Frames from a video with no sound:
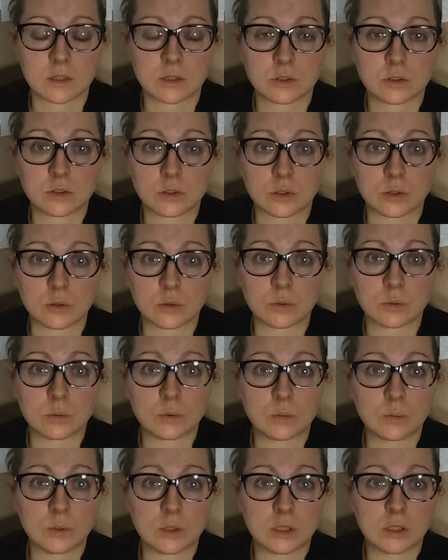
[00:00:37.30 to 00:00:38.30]
so
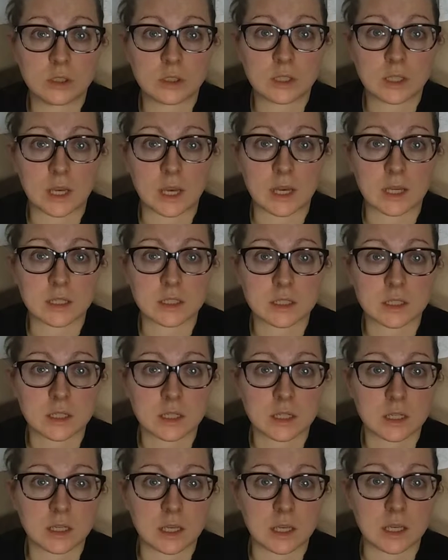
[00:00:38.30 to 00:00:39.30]
when we look at
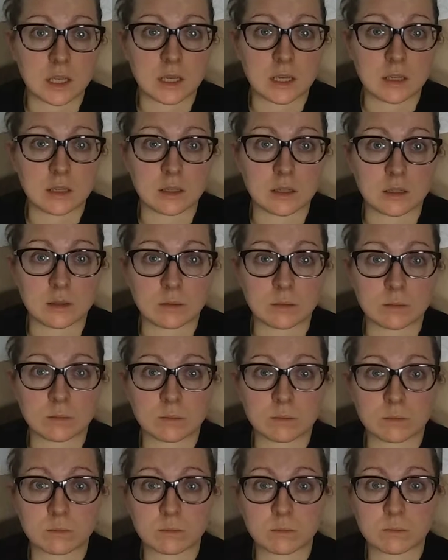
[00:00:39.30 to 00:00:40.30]
a
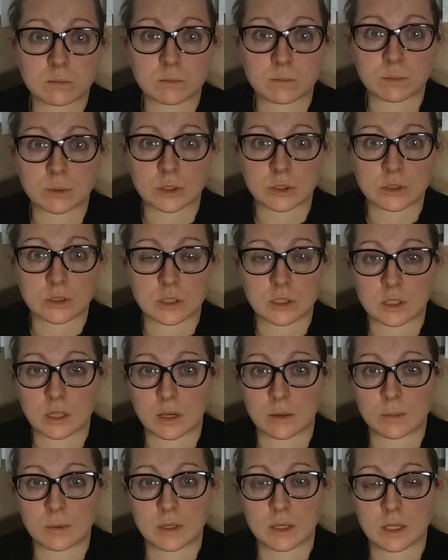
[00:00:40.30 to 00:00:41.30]
person
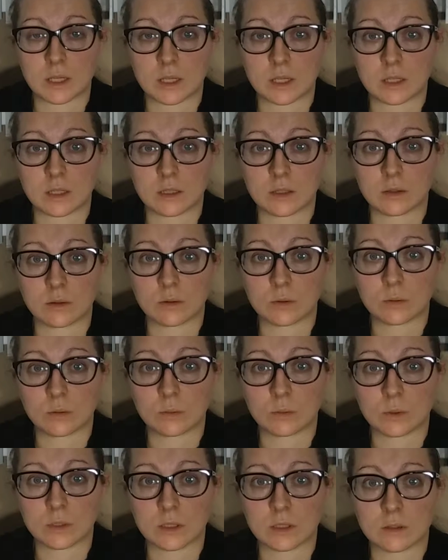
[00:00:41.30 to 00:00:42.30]
coming in
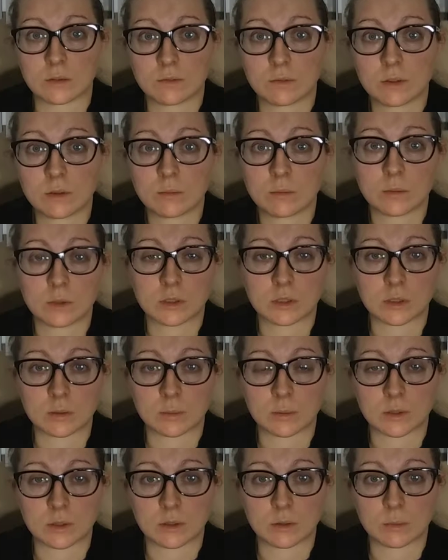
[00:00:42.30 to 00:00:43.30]
with phlegm
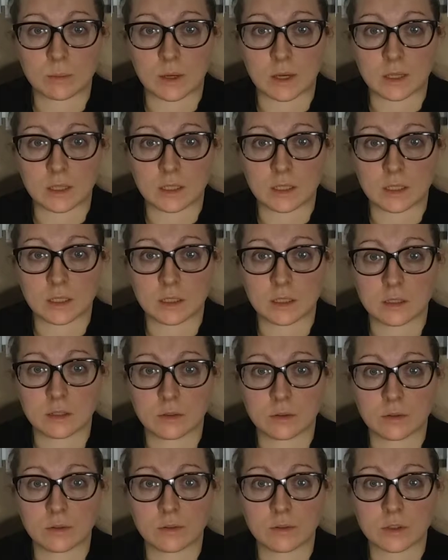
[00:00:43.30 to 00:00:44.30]
buildup in their body,
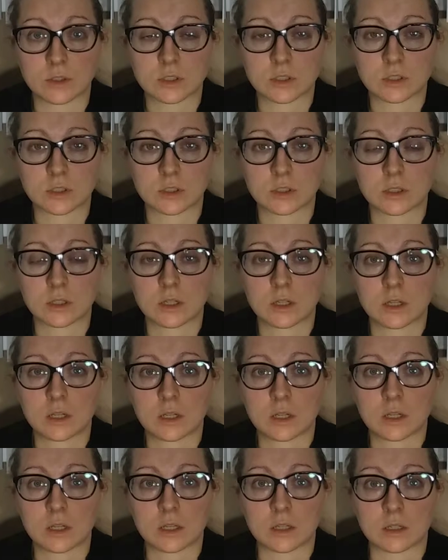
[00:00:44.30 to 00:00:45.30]
first
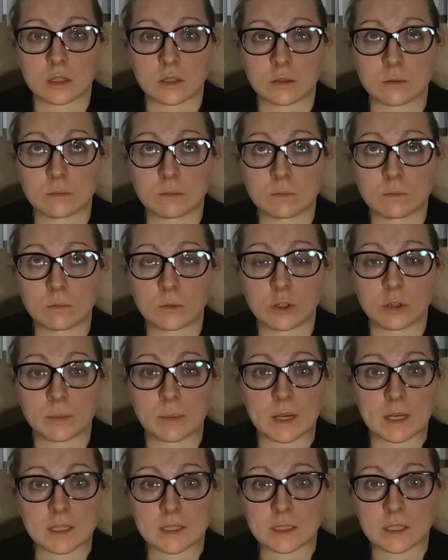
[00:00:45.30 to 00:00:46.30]
when I'm
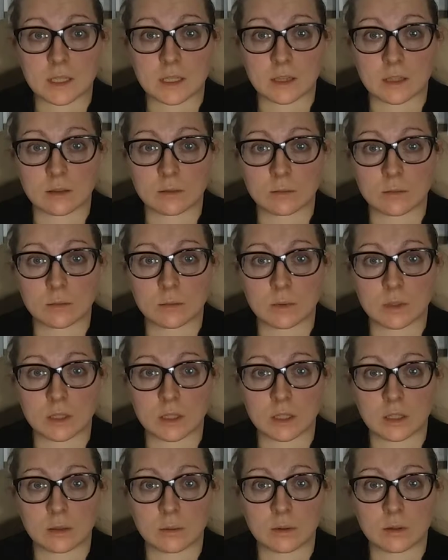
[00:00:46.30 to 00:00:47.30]
asking them, I'm
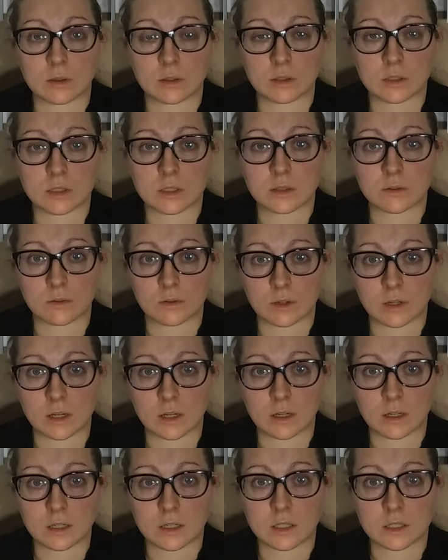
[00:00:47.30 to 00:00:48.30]
thinking about all these different
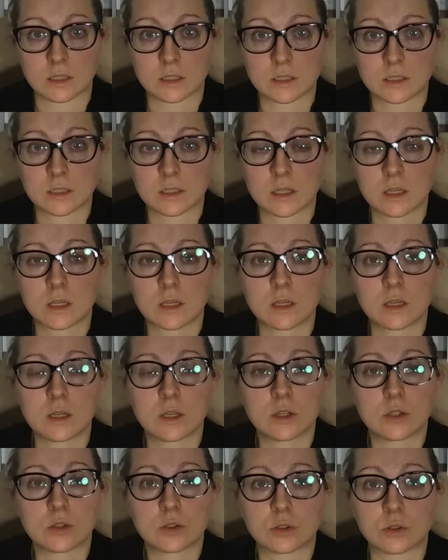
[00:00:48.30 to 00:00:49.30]
areas.
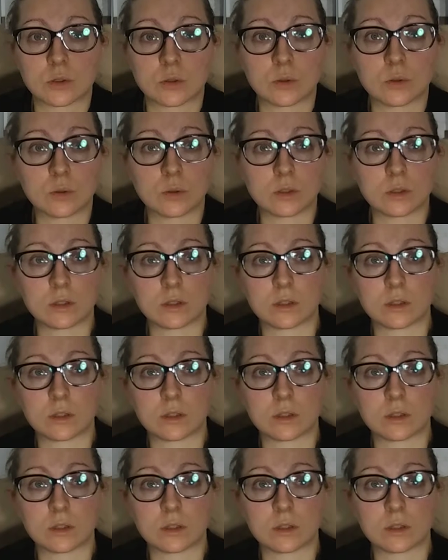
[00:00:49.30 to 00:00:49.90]
So